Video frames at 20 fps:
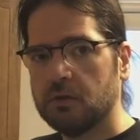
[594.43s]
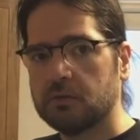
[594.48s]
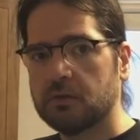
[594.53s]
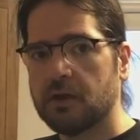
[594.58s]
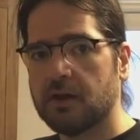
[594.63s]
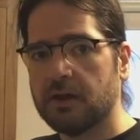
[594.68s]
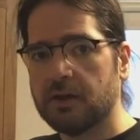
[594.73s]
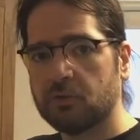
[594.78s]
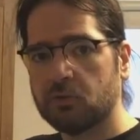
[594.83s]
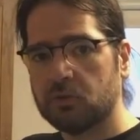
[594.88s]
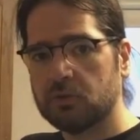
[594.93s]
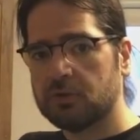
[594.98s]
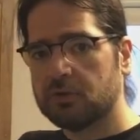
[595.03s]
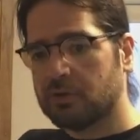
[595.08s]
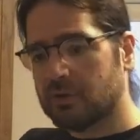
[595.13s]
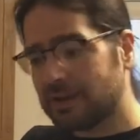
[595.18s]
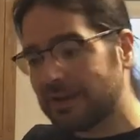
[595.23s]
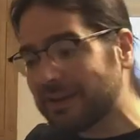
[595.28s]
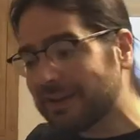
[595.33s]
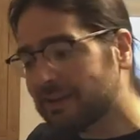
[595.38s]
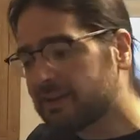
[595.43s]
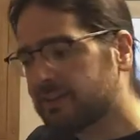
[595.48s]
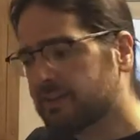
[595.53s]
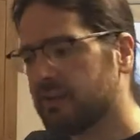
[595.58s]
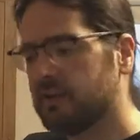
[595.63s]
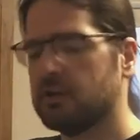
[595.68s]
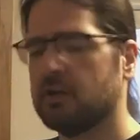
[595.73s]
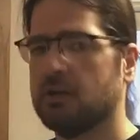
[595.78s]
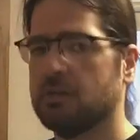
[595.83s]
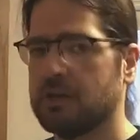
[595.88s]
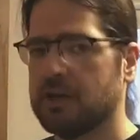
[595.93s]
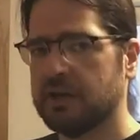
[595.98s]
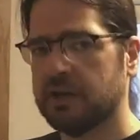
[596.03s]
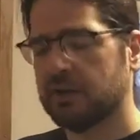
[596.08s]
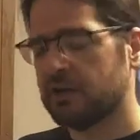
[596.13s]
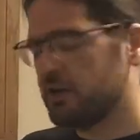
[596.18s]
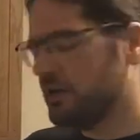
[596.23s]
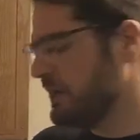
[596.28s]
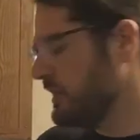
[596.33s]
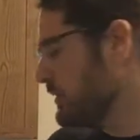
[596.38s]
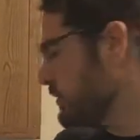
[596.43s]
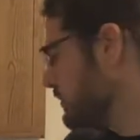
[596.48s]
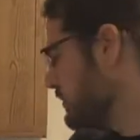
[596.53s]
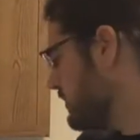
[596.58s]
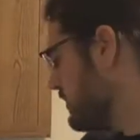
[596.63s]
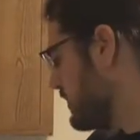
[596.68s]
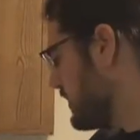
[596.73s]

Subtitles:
Now I would like to get all my honey out,